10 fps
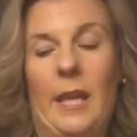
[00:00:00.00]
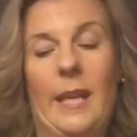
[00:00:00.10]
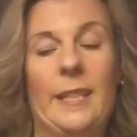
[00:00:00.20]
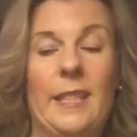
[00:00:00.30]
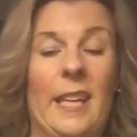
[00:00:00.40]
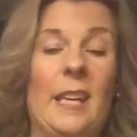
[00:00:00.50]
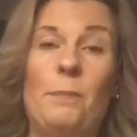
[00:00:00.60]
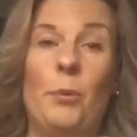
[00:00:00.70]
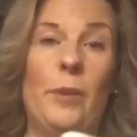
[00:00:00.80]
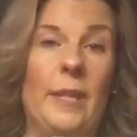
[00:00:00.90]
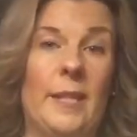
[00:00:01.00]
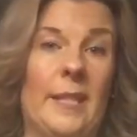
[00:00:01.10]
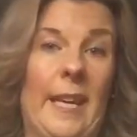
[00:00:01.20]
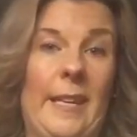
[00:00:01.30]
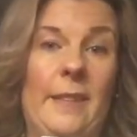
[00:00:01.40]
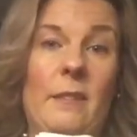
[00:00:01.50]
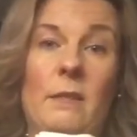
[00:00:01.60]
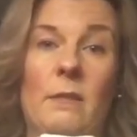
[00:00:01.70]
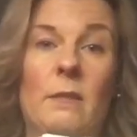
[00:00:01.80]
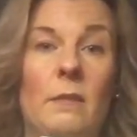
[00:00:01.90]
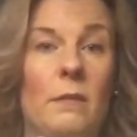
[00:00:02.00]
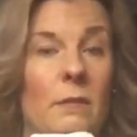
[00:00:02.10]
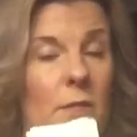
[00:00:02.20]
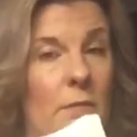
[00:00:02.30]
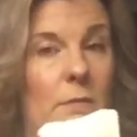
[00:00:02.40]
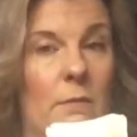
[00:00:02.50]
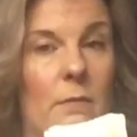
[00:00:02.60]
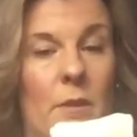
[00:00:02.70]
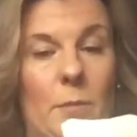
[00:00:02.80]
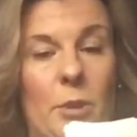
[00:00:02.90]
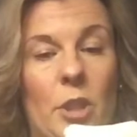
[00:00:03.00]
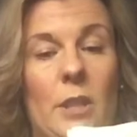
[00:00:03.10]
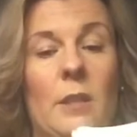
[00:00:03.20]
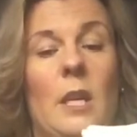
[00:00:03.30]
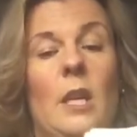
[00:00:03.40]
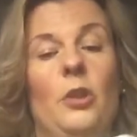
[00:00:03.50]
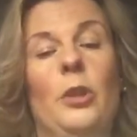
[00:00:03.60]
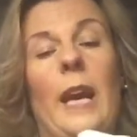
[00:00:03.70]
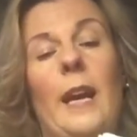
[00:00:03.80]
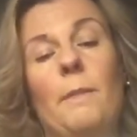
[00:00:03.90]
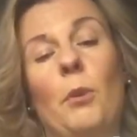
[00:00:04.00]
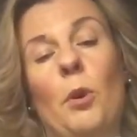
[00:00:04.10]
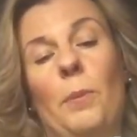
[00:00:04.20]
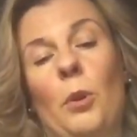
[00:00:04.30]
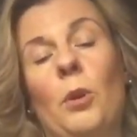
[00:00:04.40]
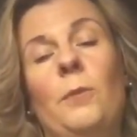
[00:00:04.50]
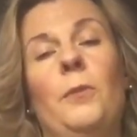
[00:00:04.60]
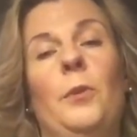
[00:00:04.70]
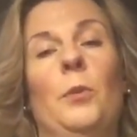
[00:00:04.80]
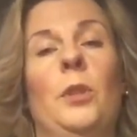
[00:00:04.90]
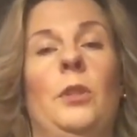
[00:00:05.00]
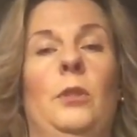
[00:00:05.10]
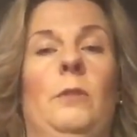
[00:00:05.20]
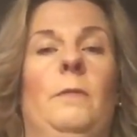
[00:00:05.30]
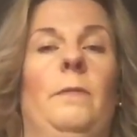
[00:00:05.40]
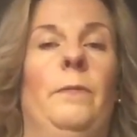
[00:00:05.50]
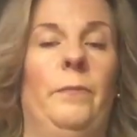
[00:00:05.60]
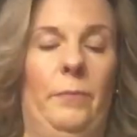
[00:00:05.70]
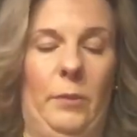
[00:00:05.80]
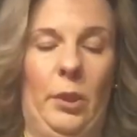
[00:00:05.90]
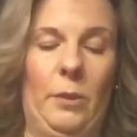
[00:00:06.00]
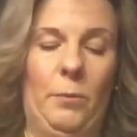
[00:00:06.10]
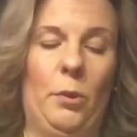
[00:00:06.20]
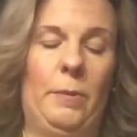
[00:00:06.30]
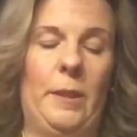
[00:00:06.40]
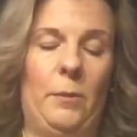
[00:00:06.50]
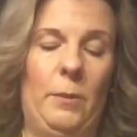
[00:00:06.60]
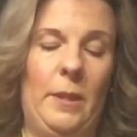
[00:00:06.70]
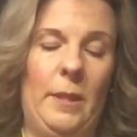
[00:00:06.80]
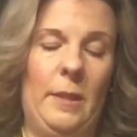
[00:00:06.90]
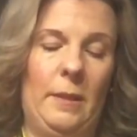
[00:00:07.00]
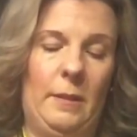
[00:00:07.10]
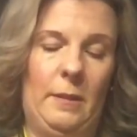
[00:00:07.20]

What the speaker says: and I put this in the machine. You can pop it off if you want. You can pop this wee